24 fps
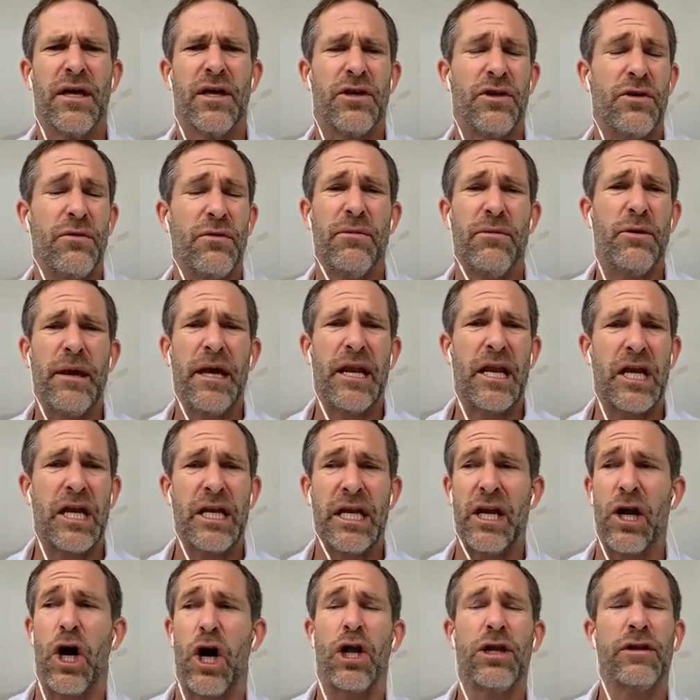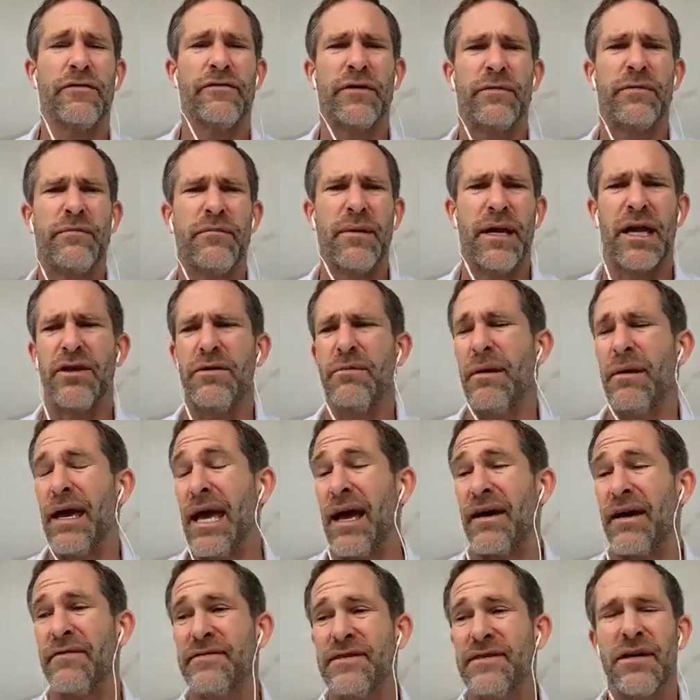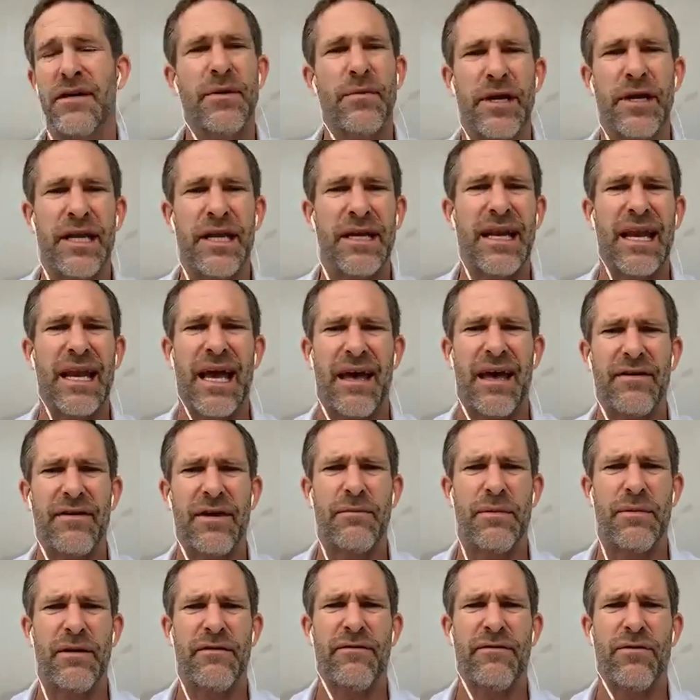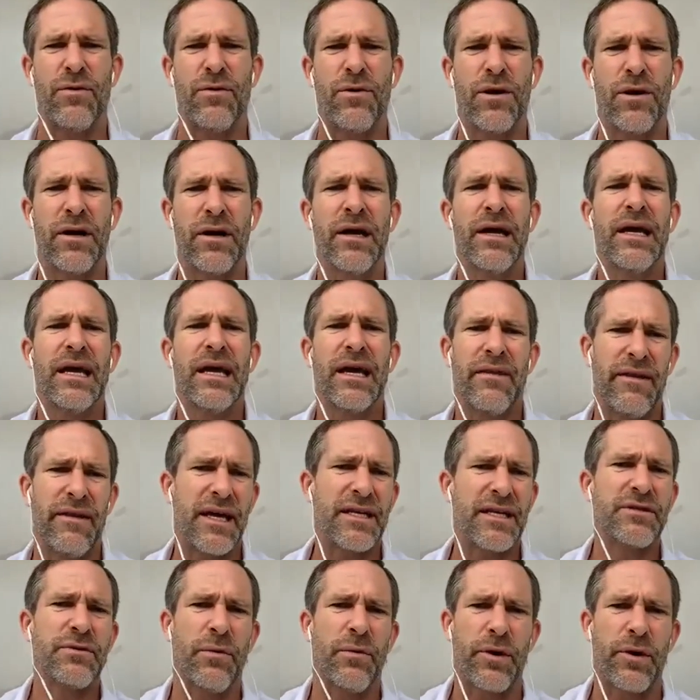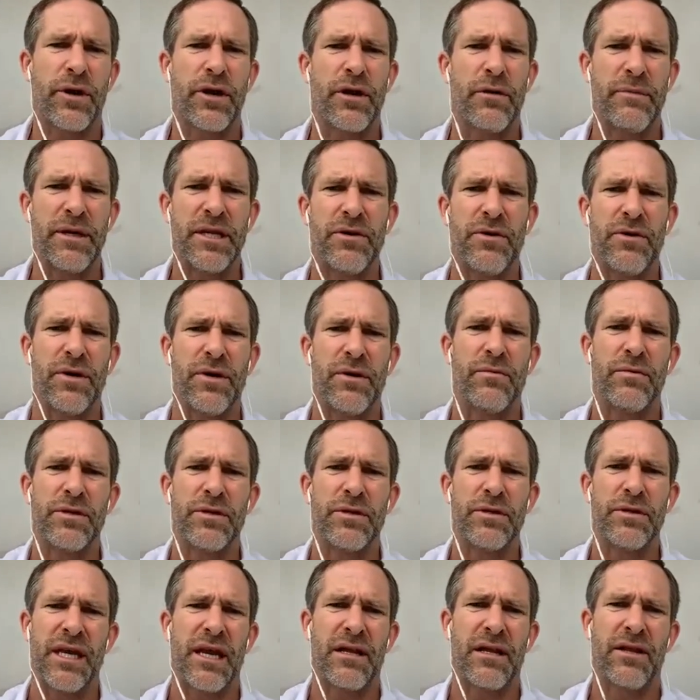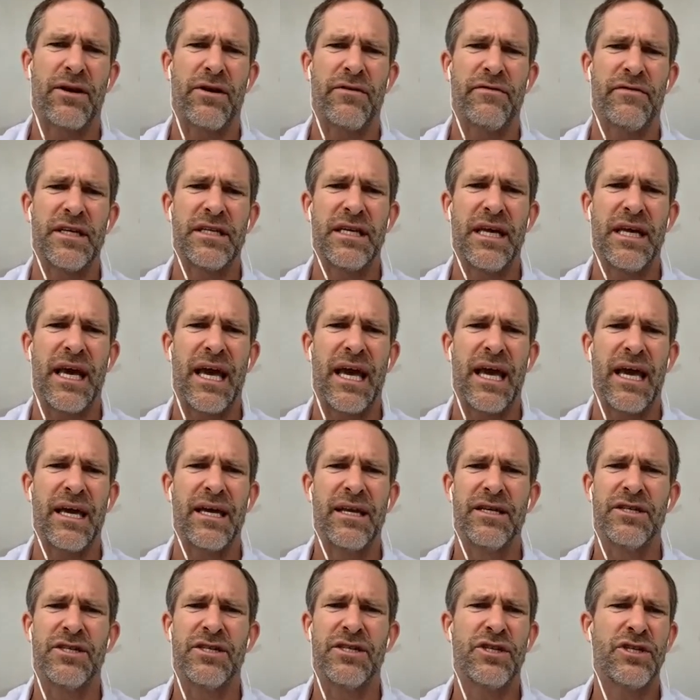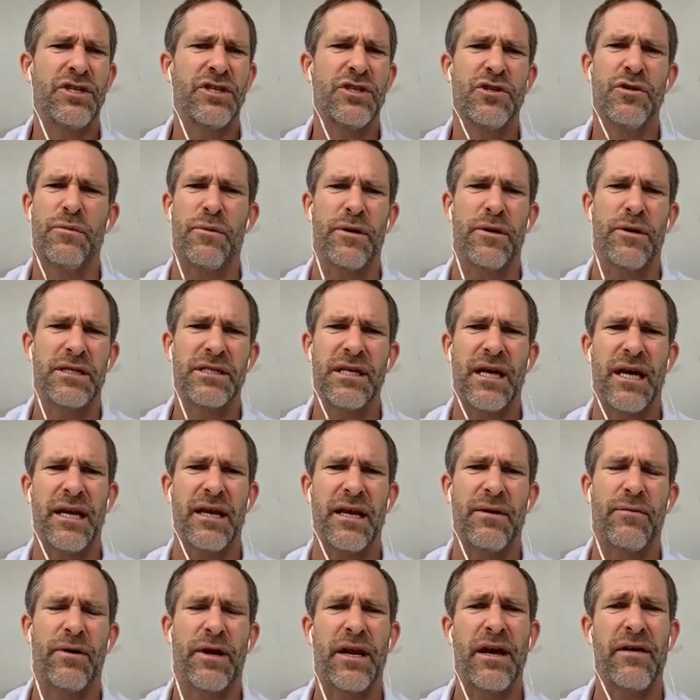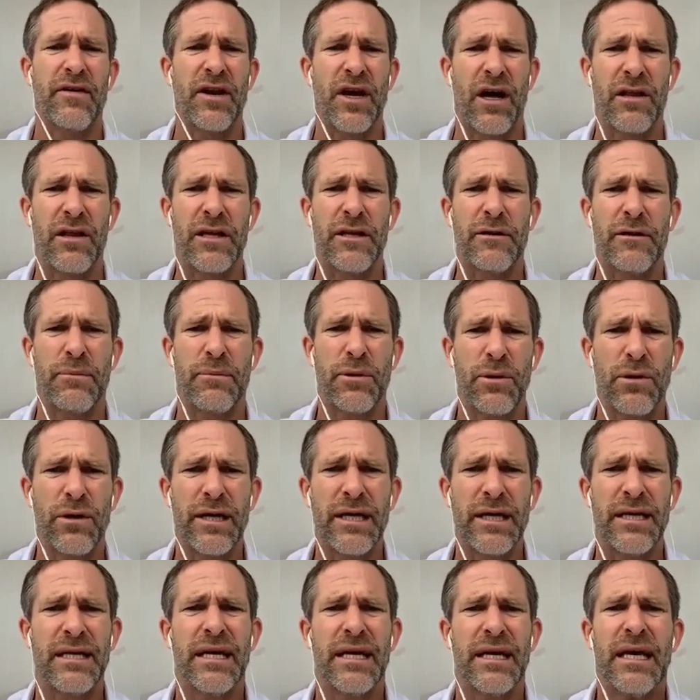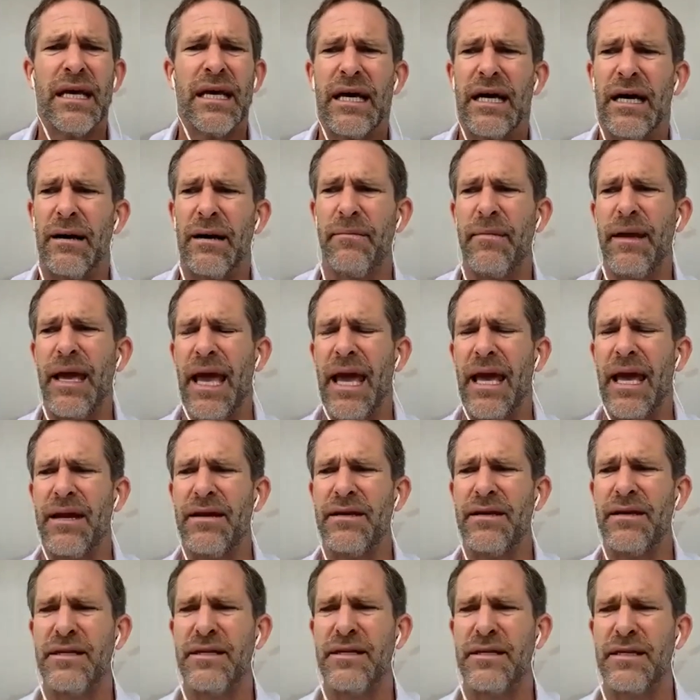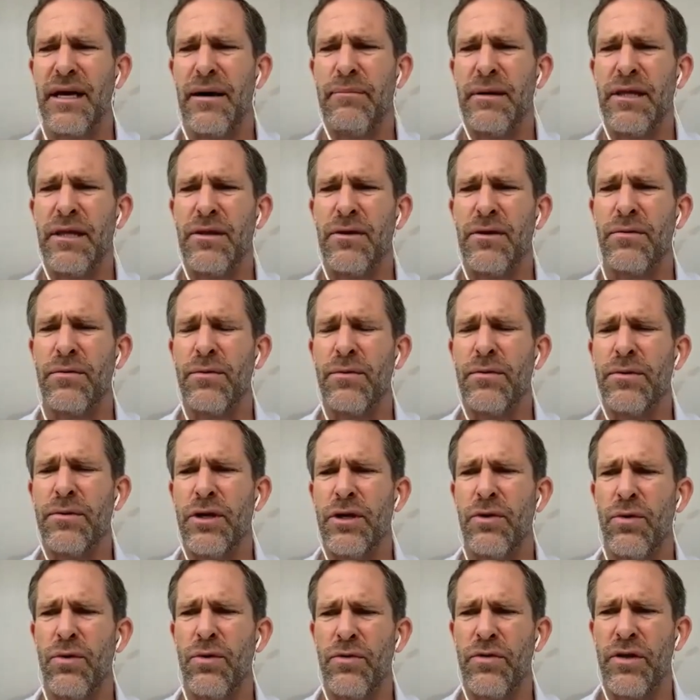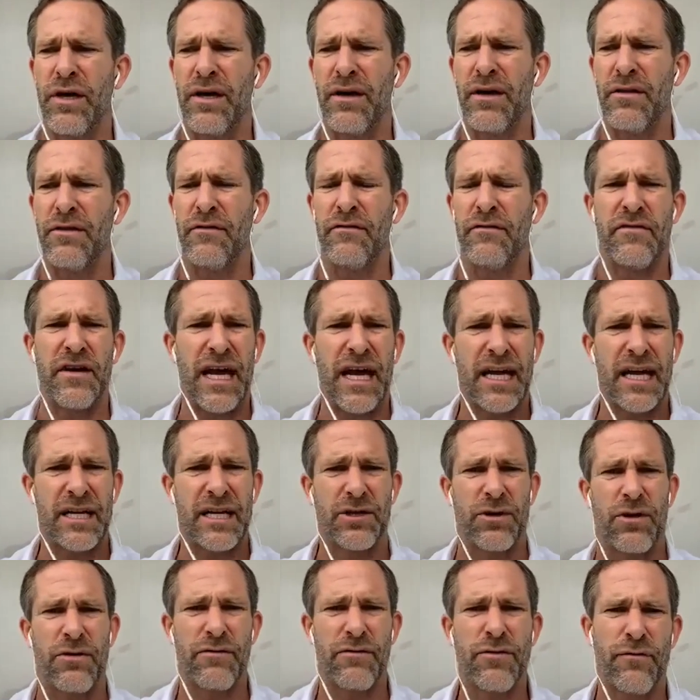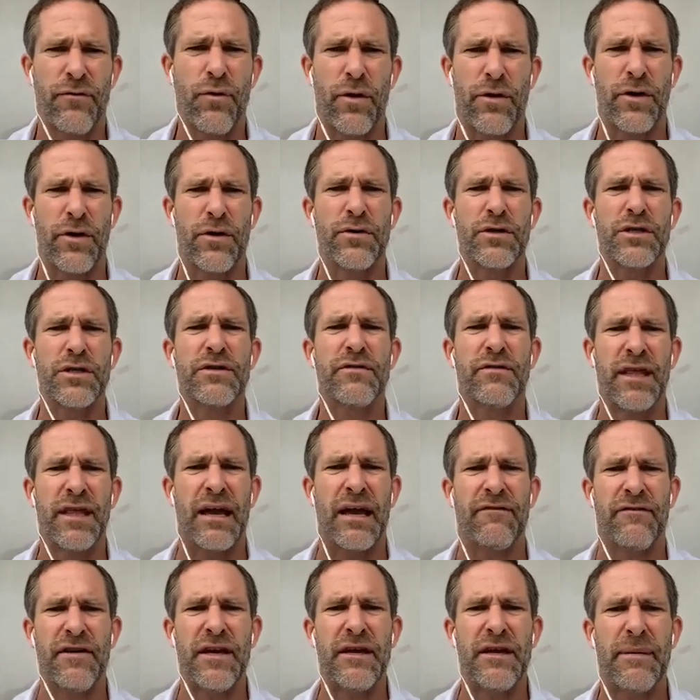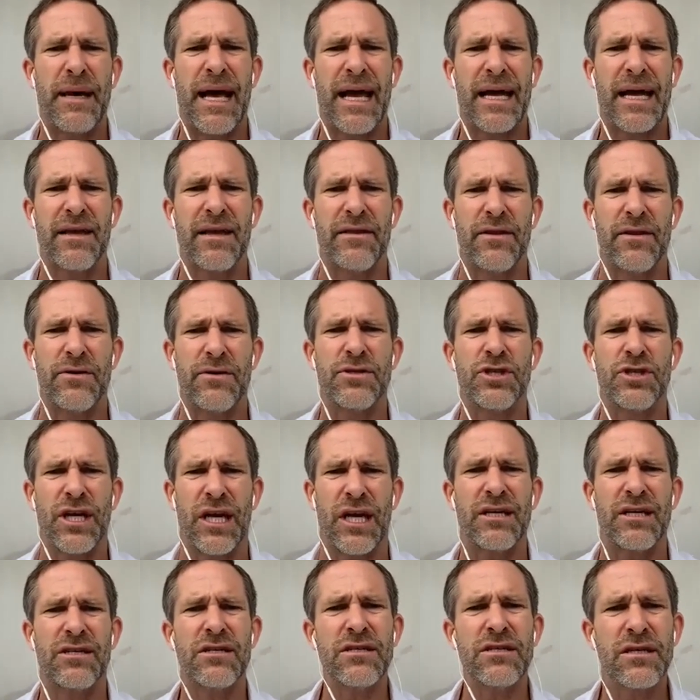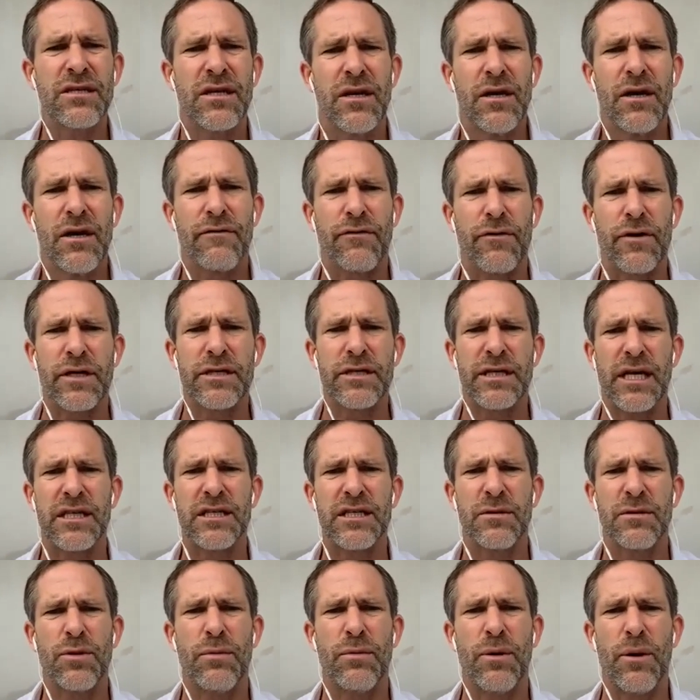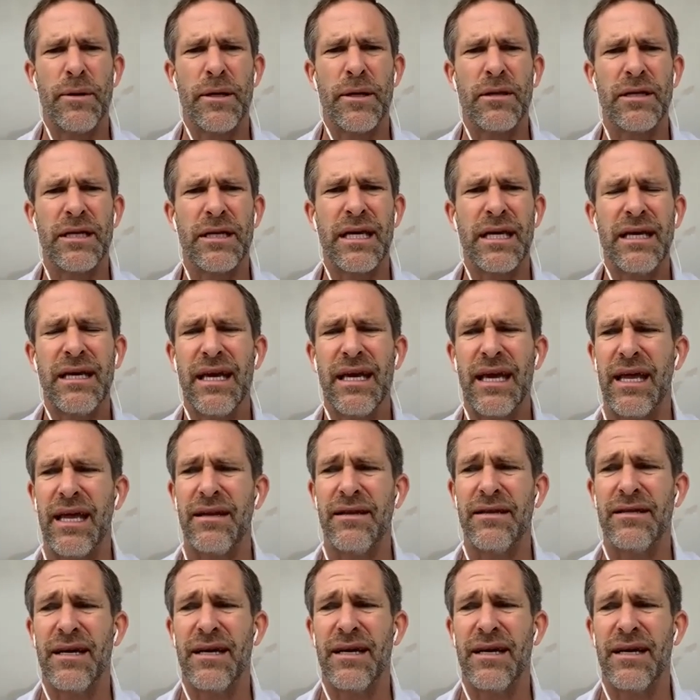You may not need all of them, and you may have some that we didn't have in before, and that's what we're going to be doing with Santa Clara VTA. And it's just super exciting. We're going to have an Ollie deployed and be the vector for that feedback and those changes for accessible mobility, and